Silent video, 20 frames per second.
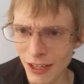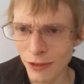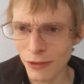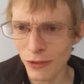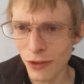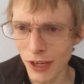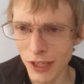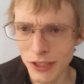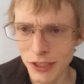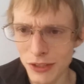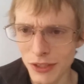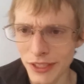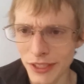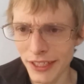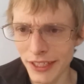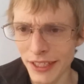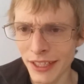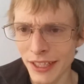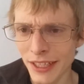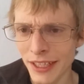
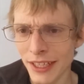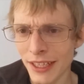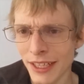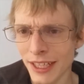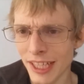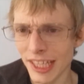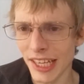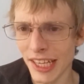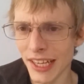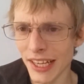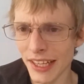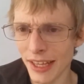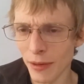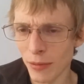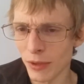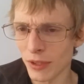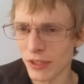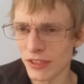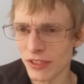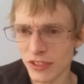largely, they
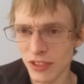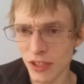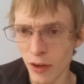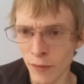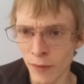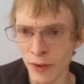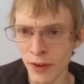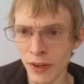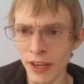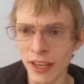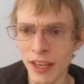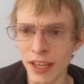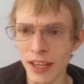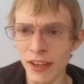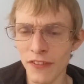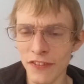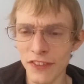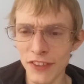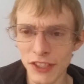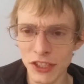were discovered in
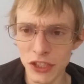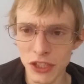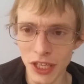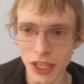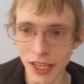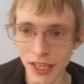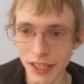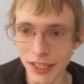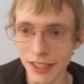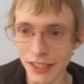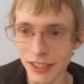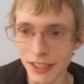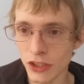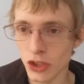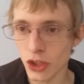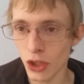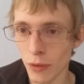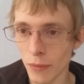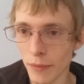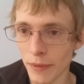a fish tank in
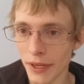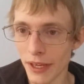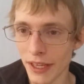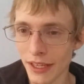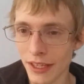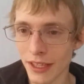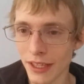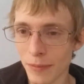Germany.